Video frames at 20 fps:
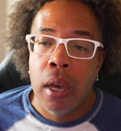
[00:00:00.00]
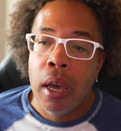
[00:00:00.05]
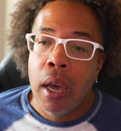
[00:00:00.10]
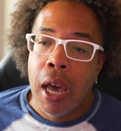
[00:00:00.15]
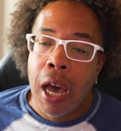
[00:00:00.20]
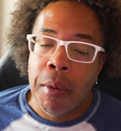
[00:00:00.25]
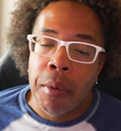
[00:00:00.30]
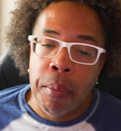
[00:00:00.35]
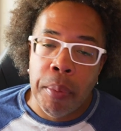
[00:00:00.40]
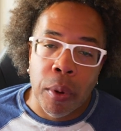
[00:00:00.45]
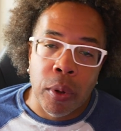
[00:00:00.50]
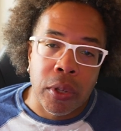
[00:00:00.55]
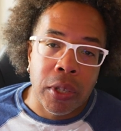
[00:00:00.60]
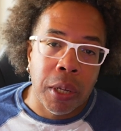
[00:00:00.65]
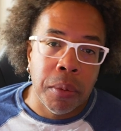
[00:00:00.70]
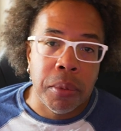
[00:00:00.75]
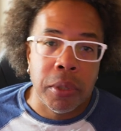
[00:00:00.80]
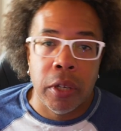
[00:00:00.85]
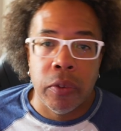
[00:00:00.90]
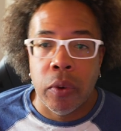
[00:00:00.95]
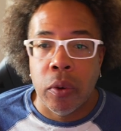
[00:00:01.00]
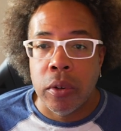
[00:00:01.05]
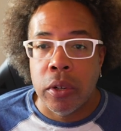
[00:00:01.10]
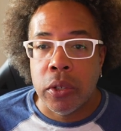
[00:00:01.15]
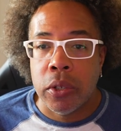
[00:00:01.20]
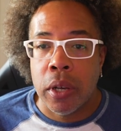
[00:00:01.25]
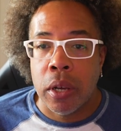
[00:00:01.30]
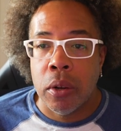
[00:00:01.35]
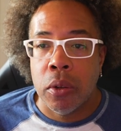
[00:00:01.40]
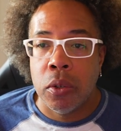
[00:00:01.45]
I'm going to post some stuff on
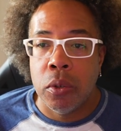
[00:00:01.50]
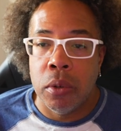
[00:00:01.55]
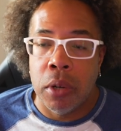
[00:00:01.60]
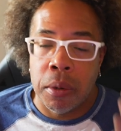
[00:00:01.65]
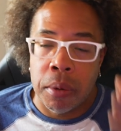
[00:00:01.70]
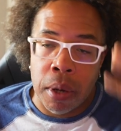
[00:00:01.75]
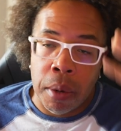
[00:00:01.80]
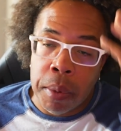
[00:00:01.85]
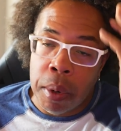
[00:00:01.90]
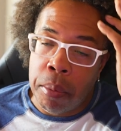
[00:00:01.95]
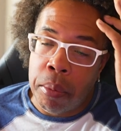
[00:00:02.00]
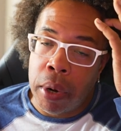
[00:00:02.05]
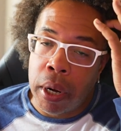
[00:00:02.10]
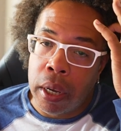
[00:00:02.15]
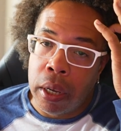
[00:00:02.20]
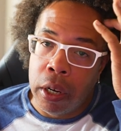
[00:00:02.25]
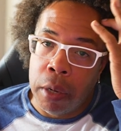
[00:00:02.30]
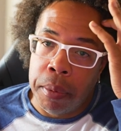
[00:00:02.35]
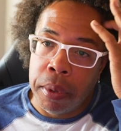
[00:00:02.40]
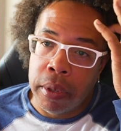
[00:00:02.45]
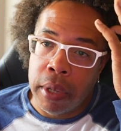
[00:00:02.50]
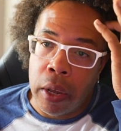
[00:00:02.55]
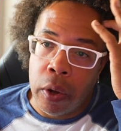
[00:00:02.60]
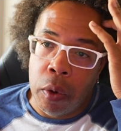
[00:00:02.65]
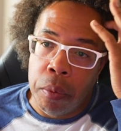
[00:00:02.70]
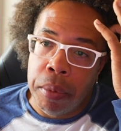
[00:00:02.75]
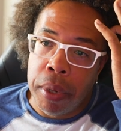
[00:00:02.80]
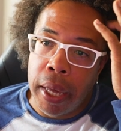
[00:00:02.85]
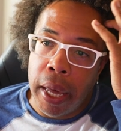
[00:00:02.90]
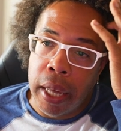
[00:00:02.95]
this channel too. I'm going to break it up. It's not
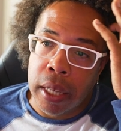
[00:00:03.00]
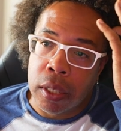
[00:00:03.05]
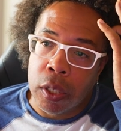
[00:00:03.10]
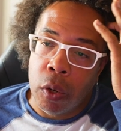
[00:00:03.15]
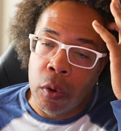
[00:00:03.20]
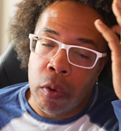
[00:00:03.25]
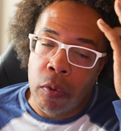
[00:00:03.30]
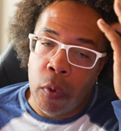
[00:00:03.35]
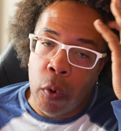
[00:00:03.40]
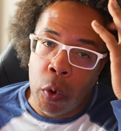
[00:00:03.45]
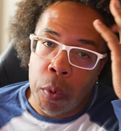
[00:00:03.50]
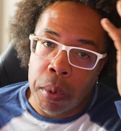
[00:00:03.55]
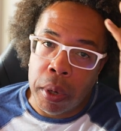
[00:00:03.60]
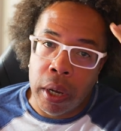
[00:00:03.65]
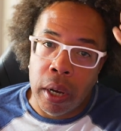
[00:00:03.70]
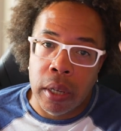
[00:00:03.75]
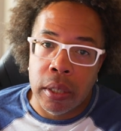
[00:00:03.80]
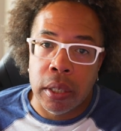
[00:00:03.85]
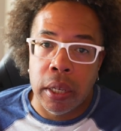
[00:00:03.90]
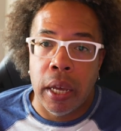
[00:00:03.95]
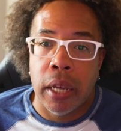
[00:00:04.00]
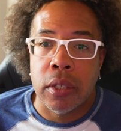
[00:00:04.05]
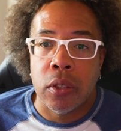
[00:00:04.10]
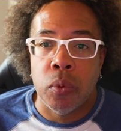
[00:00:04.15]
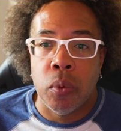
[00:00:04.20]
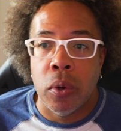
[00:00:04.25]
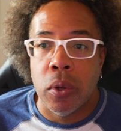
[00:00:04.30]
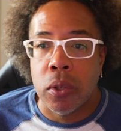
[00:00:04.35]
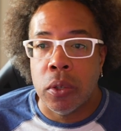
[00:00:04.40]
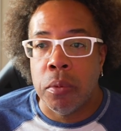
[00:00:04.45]
going to be as long a form of content as it
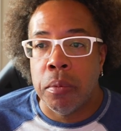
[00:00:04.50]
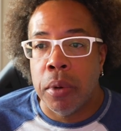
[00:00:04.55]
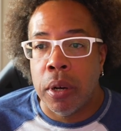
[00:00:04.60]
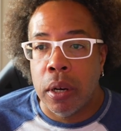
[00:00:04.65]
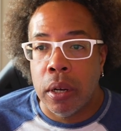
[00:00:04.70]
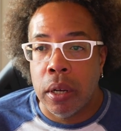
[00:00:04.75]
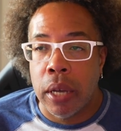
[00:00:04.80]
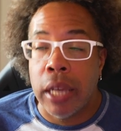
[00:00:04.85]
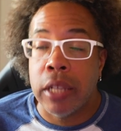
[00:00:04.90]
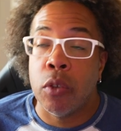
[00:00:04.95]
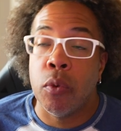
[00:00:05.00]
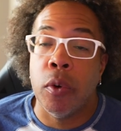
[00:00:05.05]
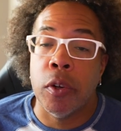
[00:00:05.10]
was